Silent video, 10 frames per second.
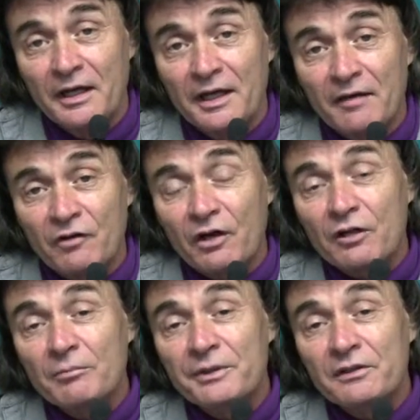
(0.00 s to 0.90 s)
have
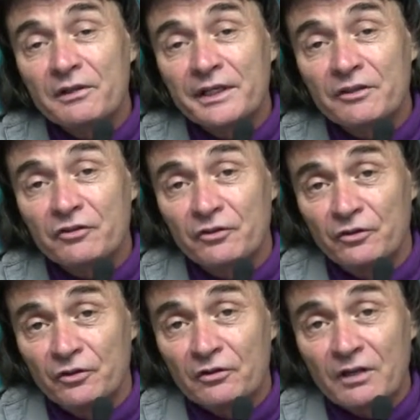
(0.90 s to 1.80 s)
all been linked to
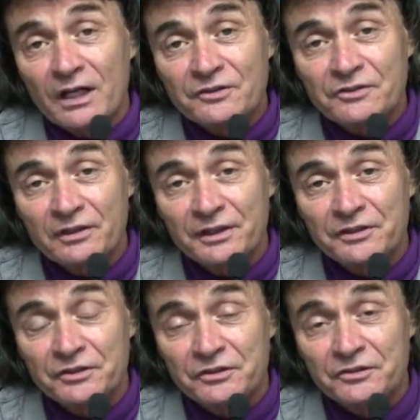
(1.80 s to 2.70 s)
neural
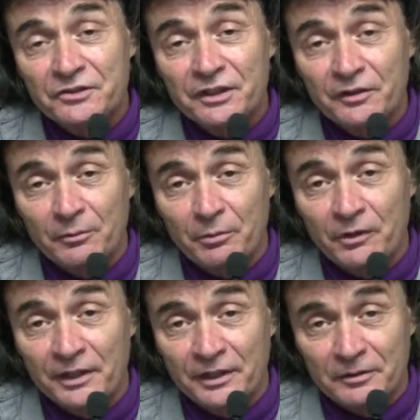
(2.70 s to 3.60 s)
oscillations in the
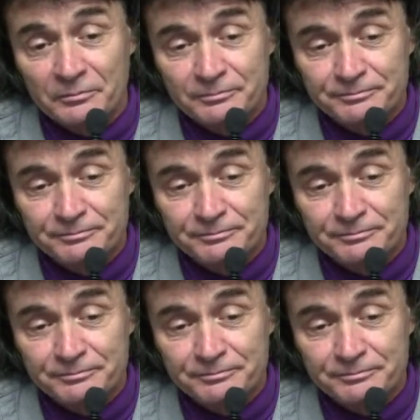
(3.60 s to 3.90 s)
brain.